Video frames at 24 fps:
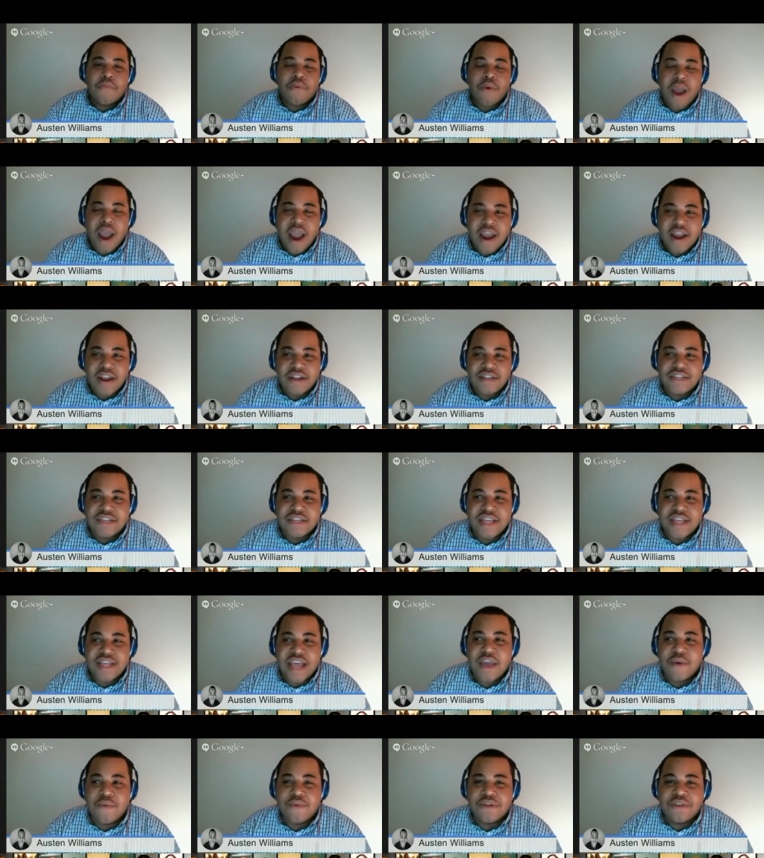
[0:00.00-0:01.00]
Prior to
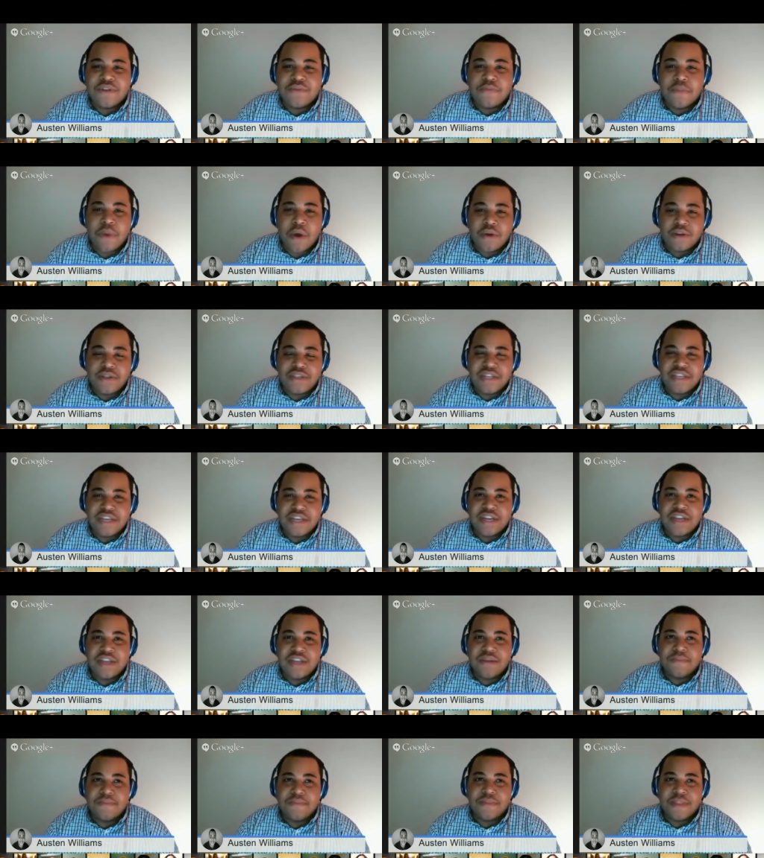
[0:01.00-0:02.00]
that, it was
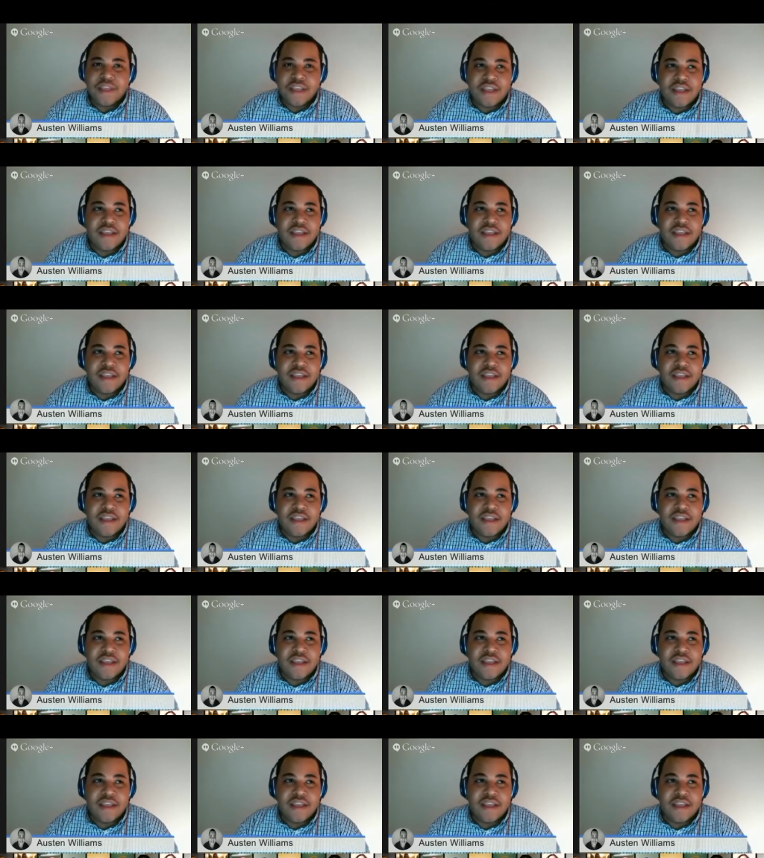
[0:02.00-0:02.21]
mostly